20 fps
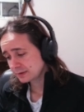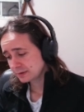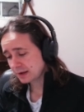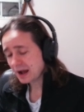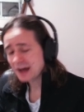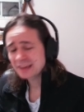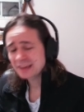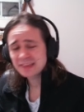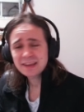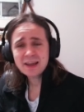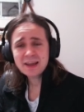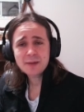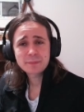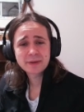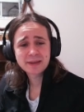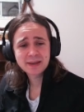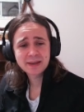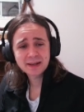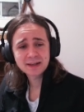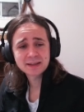I think I've been
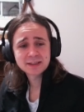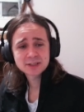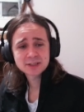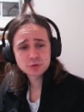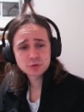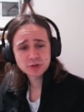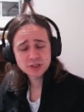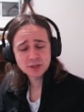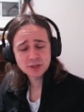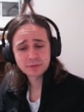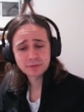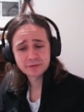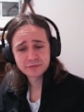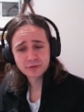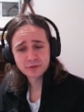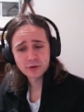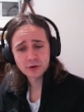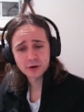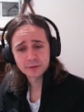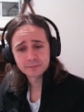getting this question
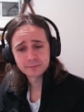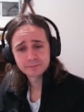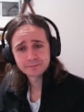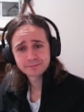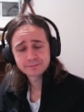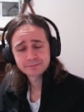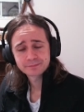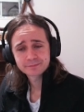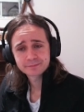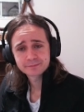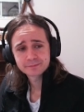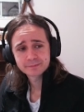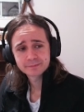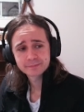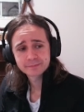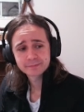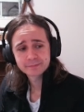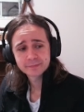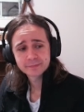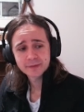before.
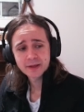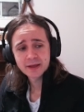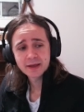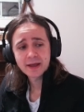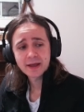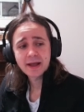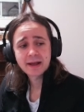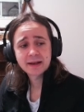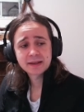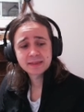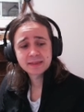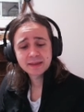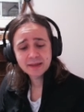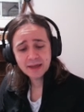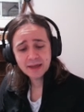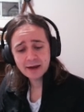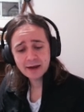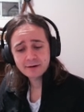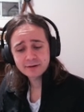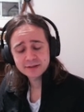And I think
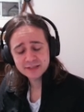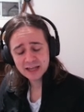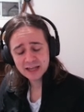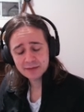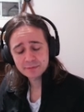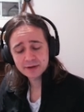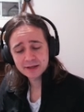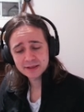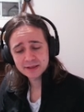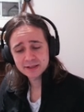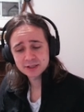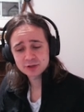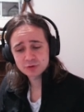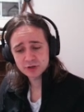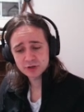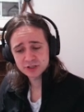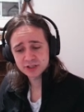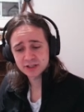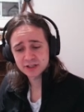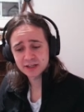every time I get this
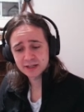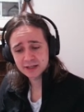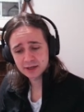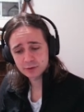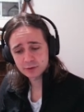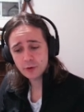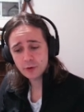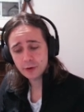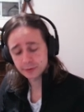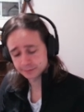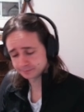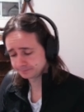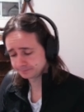question, I get it wrong.